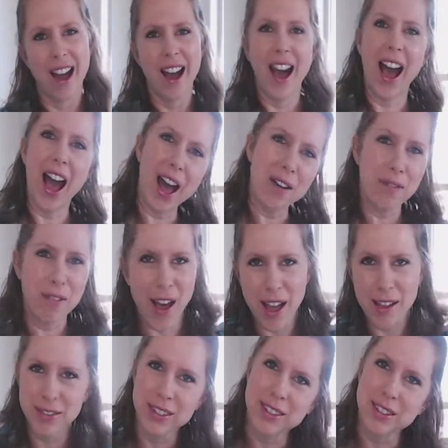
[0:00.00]
High
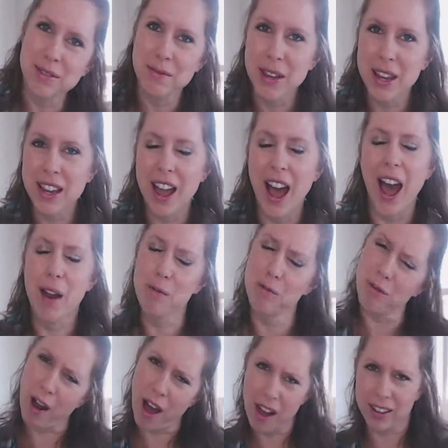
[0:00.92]
fives to me. I
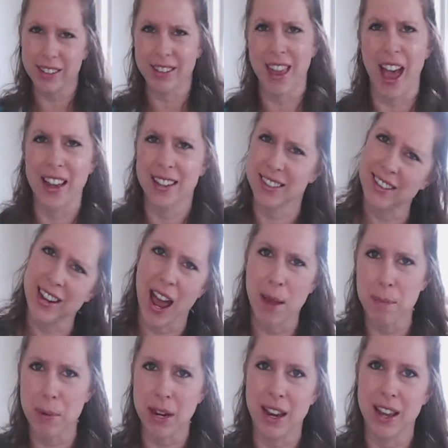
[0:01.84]
rocked that
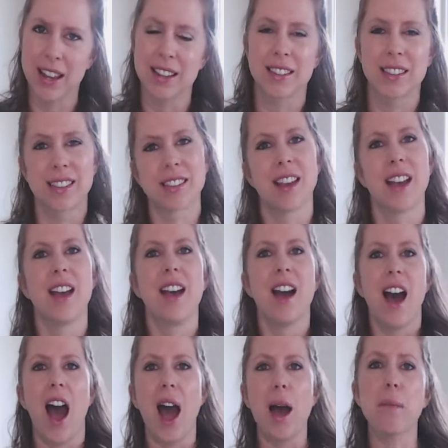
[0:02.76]
snappiness.
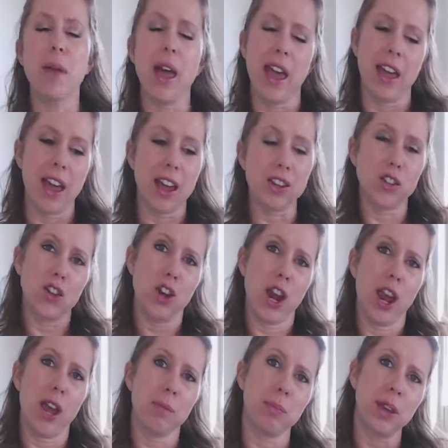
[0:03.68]
I'm like
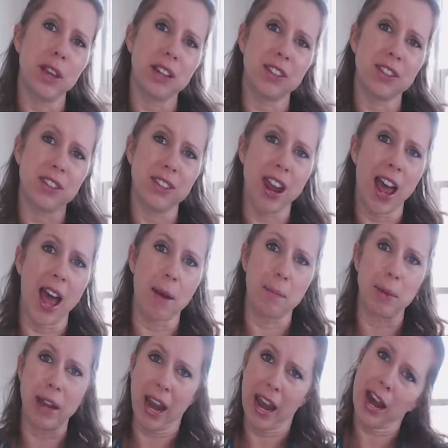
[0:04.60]
champion
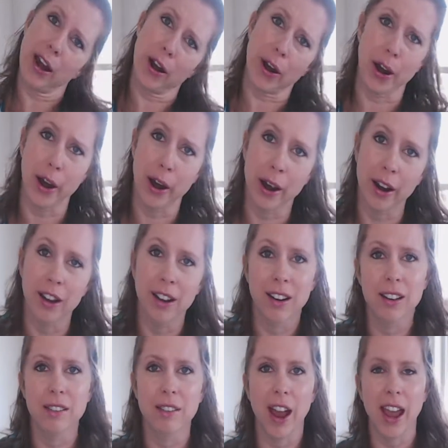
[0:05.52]
snappinator,
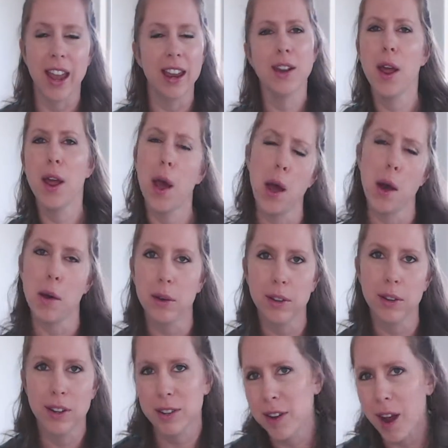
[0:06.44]
right? No,
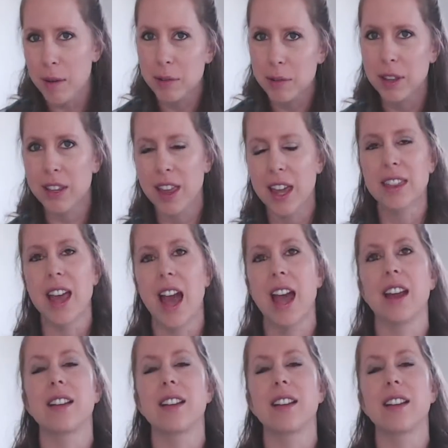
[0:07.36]
you're not really like that.